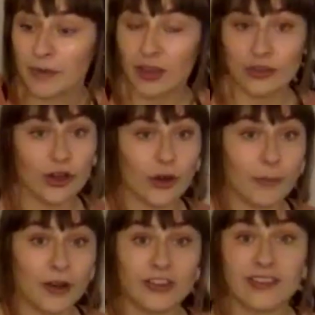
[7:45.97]
So
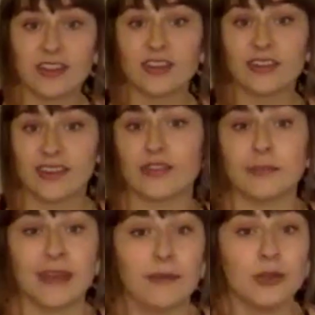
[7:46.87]
purchasing your seeds from
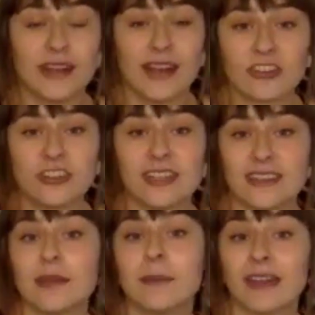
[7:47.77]
them, you can actually get
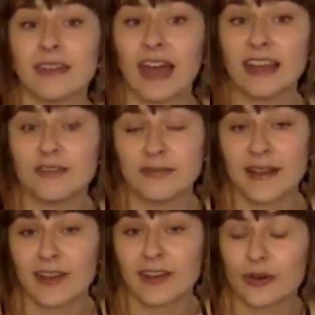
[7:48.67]
them online and fill
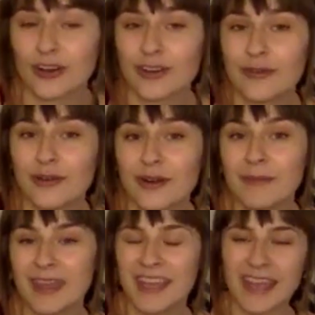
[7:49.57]
out an order form,
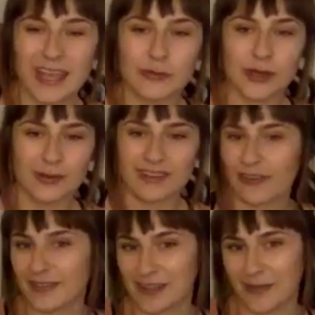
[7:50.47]
and we would
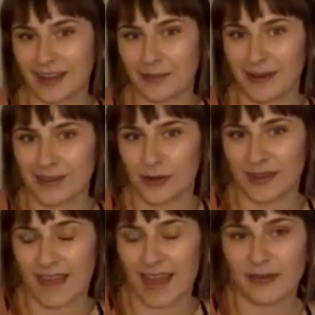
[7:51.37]
definitely recommend going
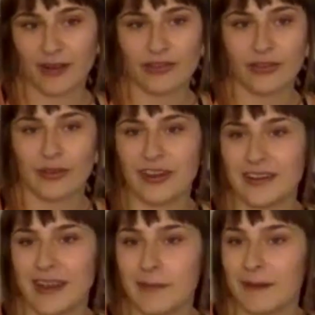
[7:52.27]
that route. So their
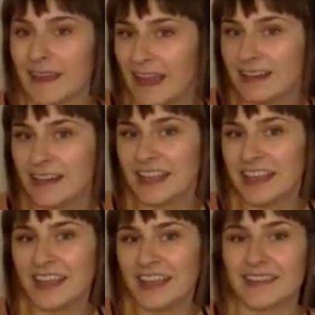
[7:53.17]
name again
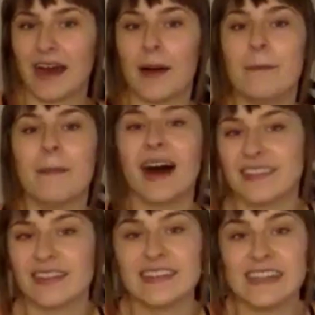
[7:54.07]
is
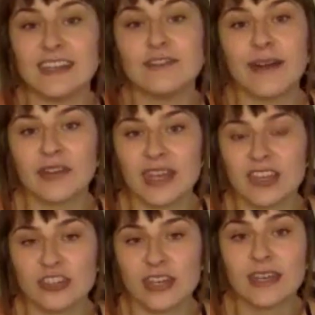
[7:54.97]
Masa Seed
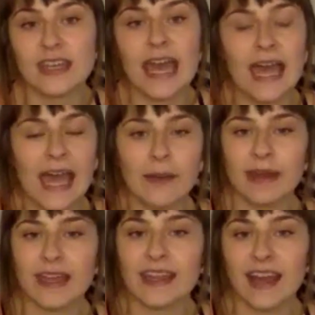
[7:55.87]
Foundation,
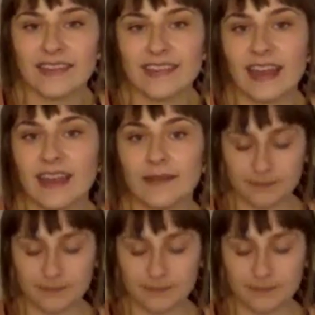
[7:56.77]
M-A-S-A.